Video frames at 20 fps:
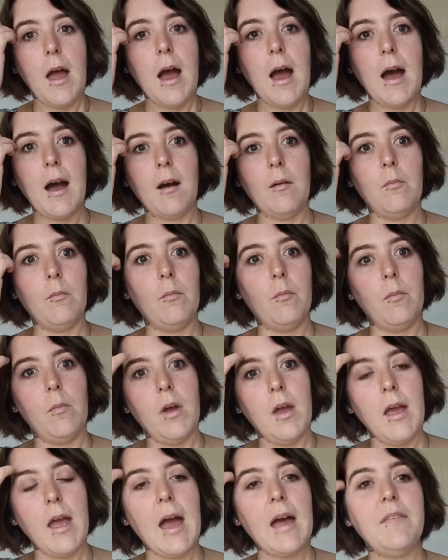And
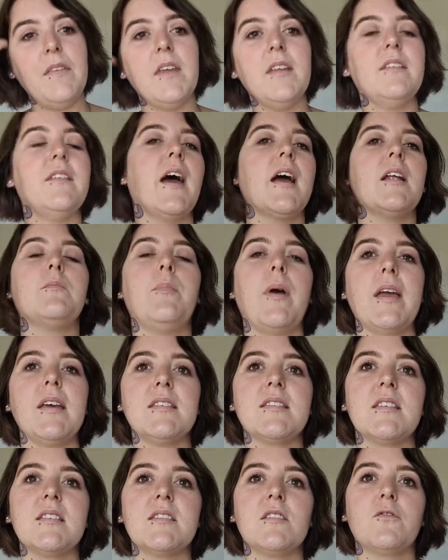then that
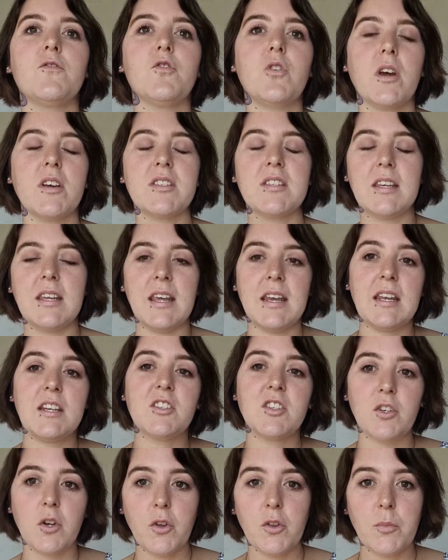basis of trust and getting
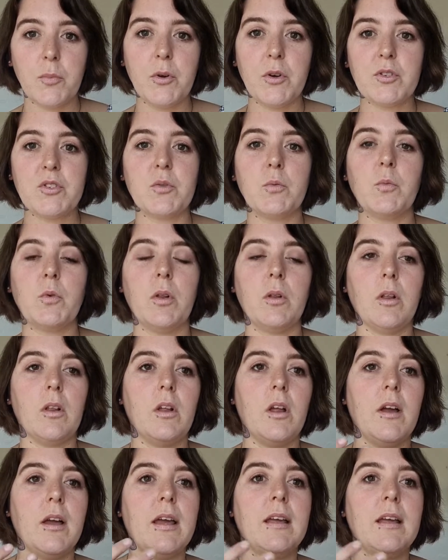to know the person will